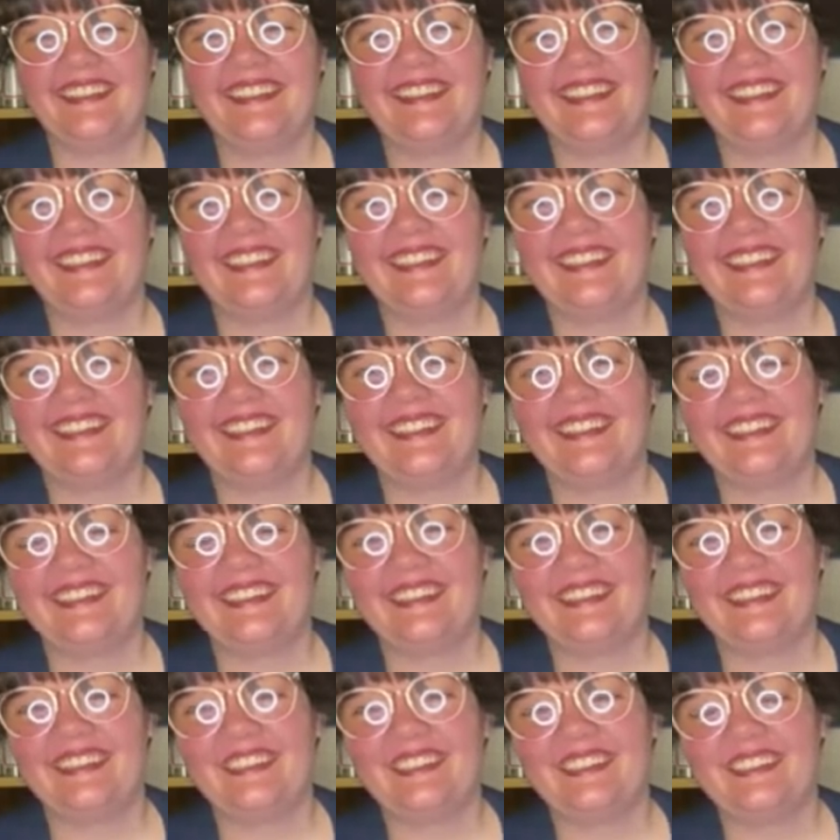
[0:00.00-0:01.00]

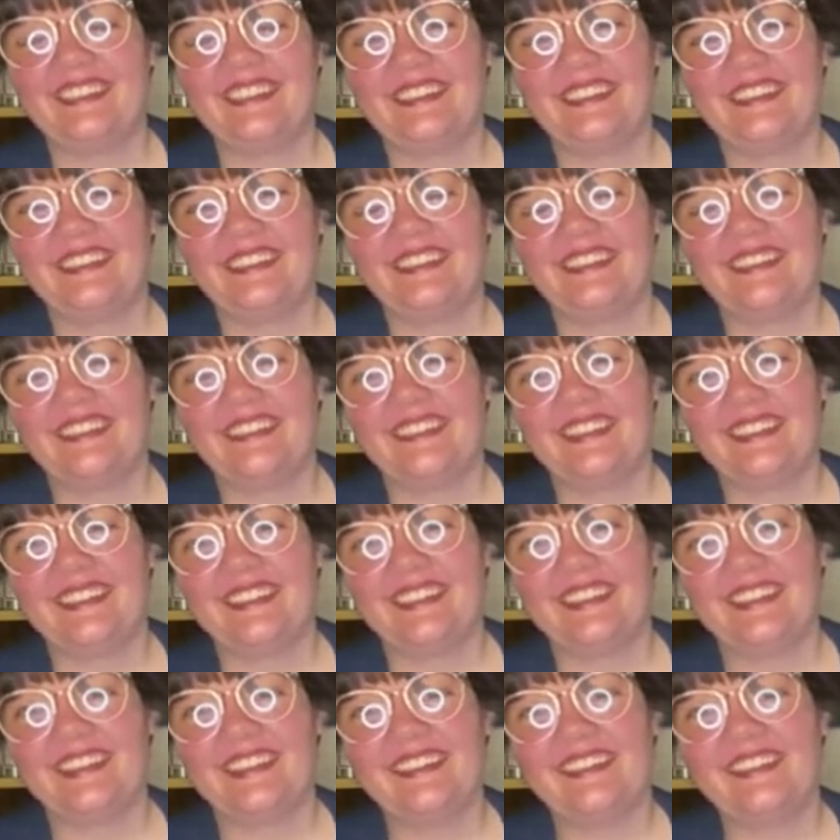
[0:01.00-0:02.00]

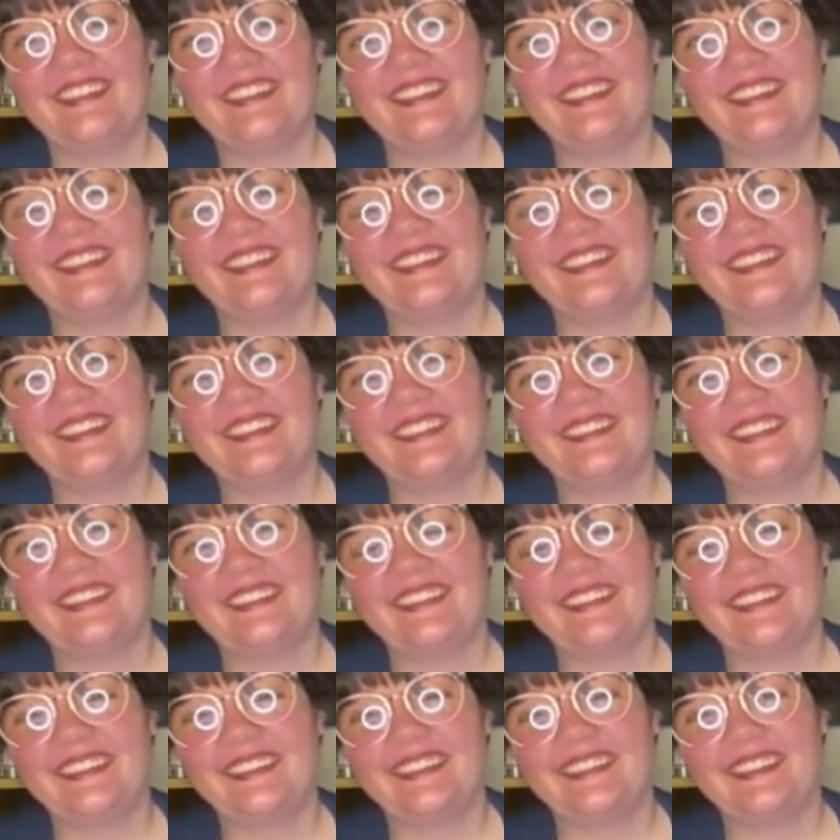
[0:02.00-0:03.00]

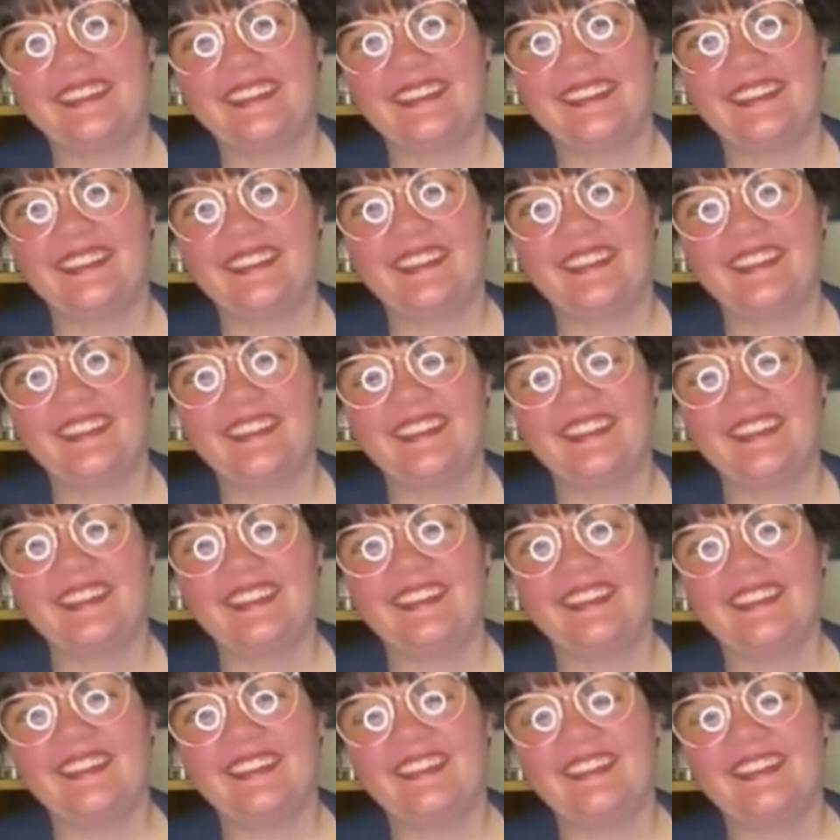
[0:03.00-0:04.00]

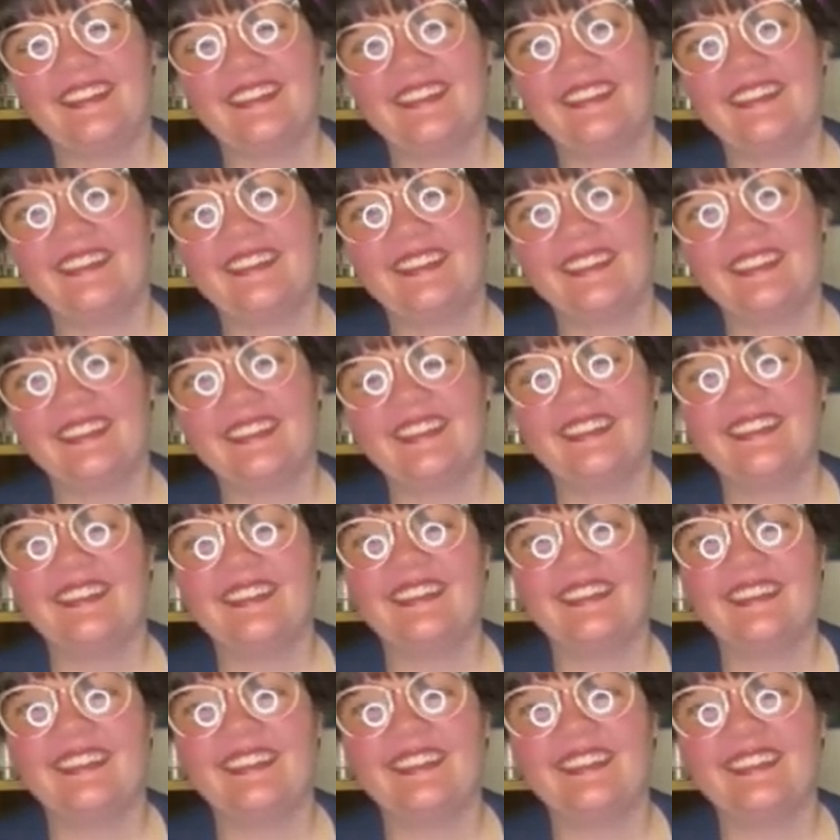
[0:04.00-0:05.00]

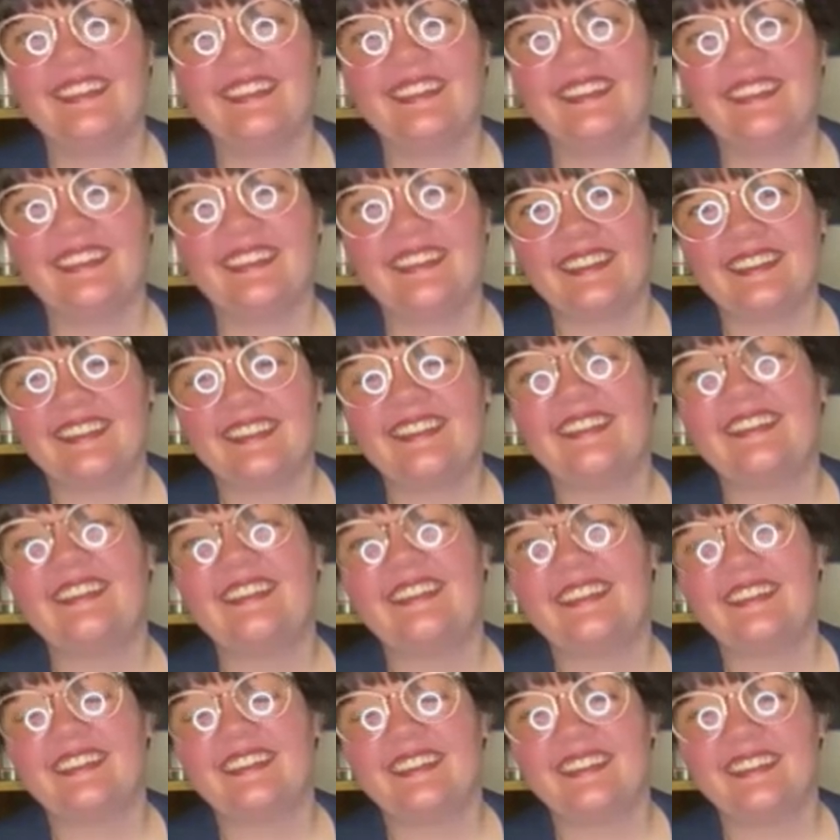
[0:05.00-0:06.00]

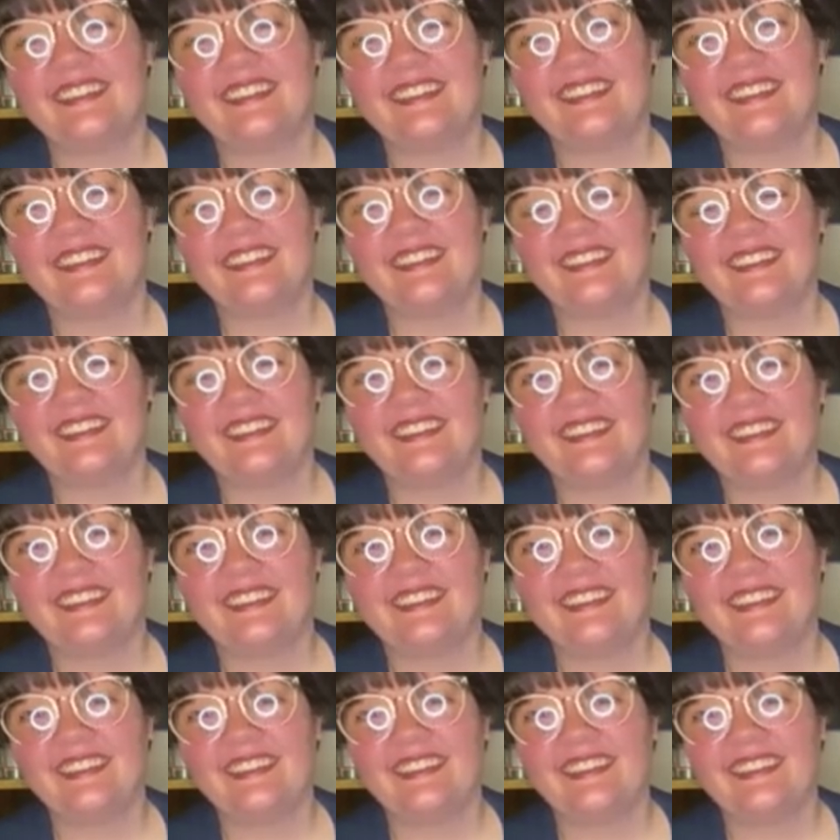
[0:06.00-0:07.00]

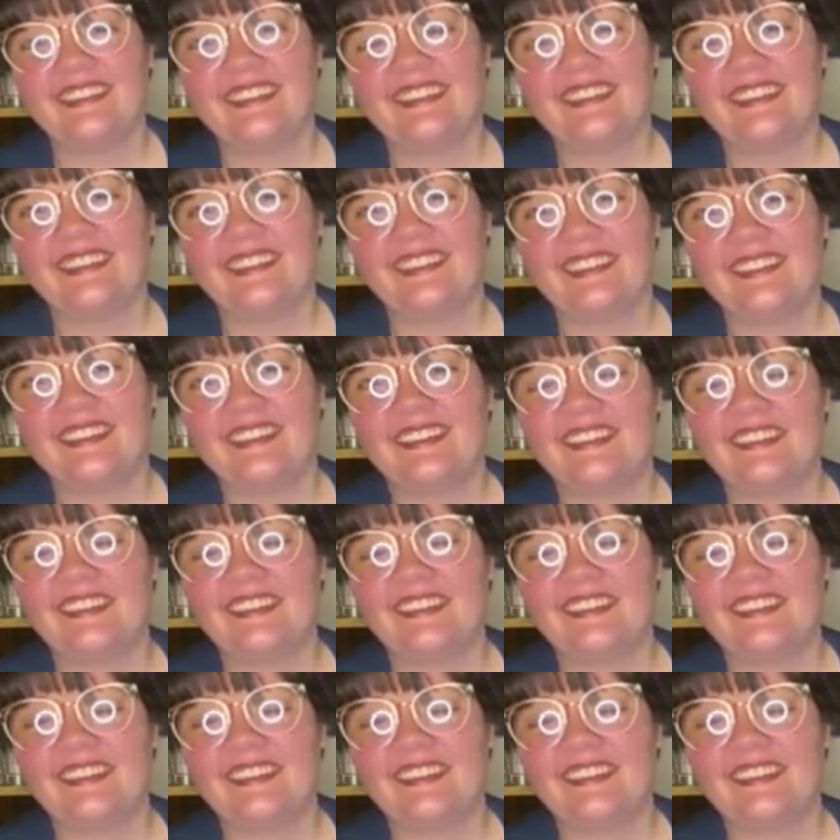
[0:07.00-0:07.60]
(silent)